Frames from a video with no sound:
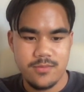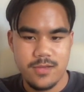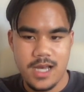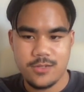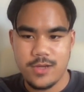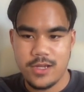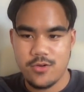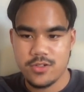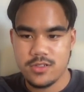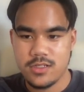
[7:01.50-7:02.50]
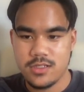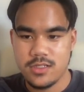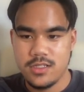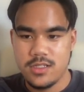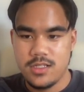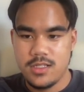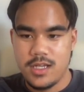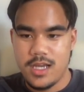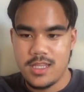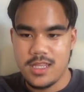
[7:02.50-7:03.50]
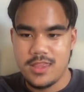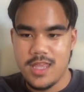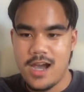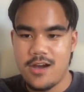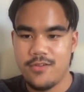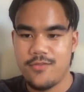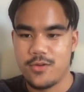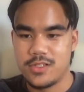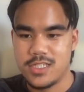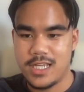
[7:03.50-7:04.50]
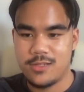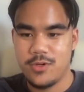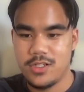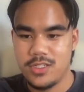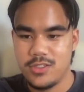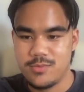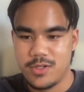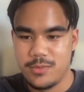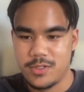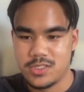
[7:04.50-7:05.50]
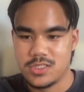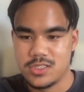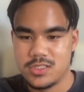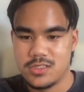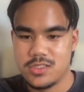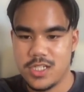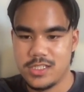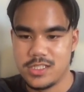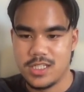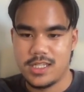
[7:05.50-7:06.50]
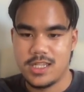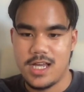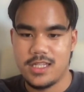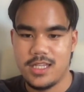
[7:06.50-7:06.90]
add record. And then now for the second one, you'd pretty much just change it like that.